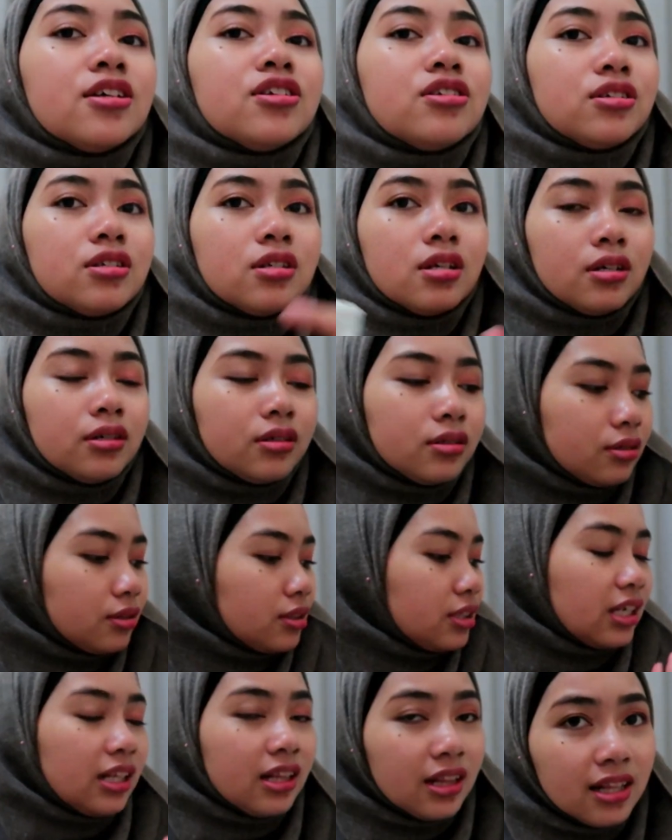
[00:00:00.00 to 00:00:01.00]
So
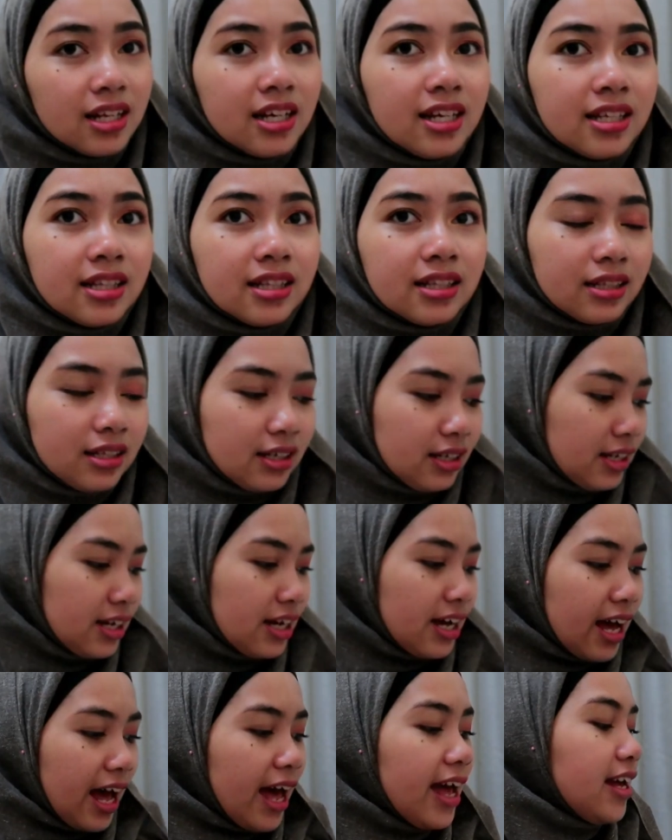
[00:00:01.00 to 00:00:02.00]
clean.
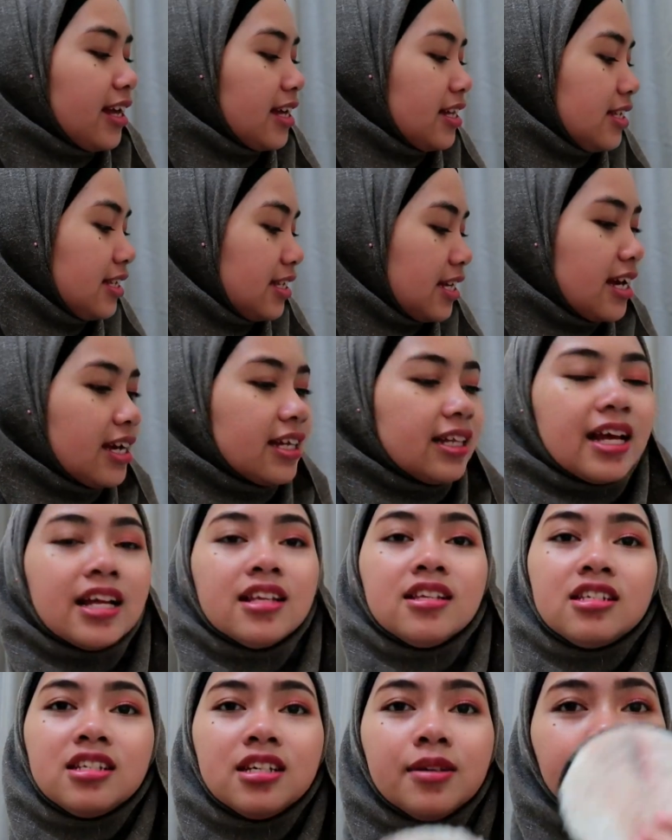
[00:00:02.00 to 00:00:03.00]
I can say that
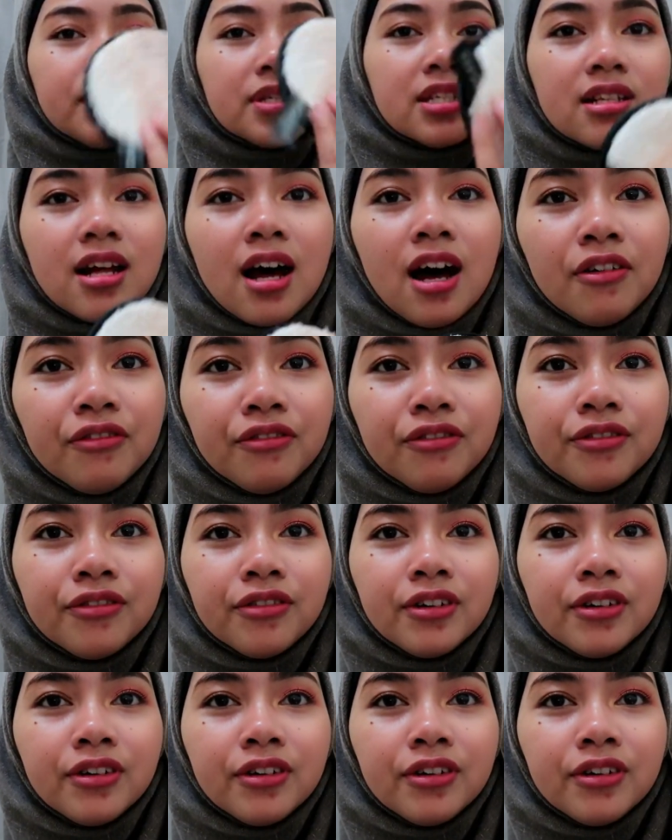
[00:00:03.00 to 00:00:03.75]
cheap stuff